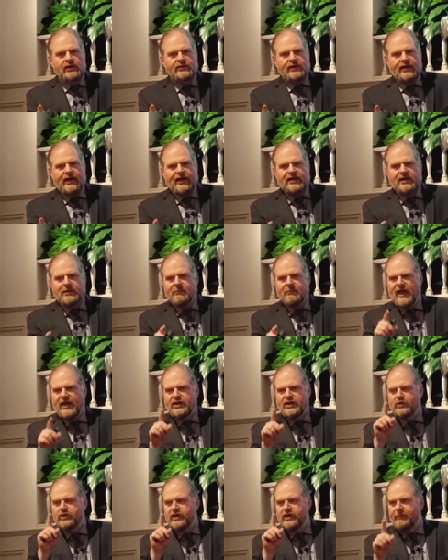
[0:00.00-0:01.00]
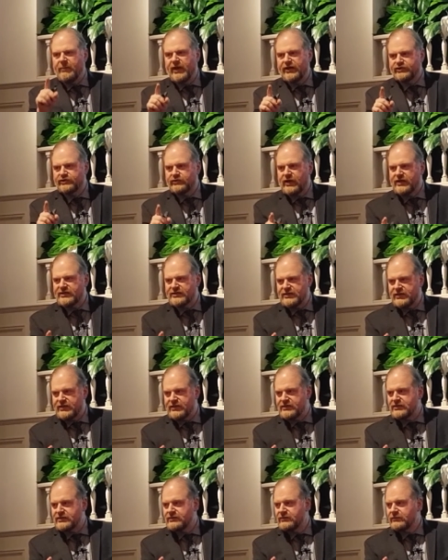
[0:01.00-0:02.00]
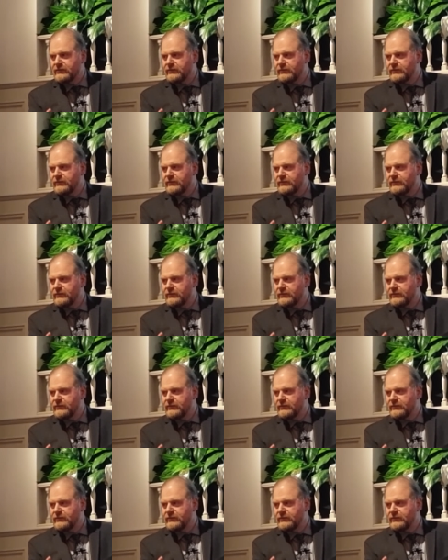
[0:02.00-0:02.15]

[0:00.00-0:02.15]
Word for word: then I can make you commit atrocities.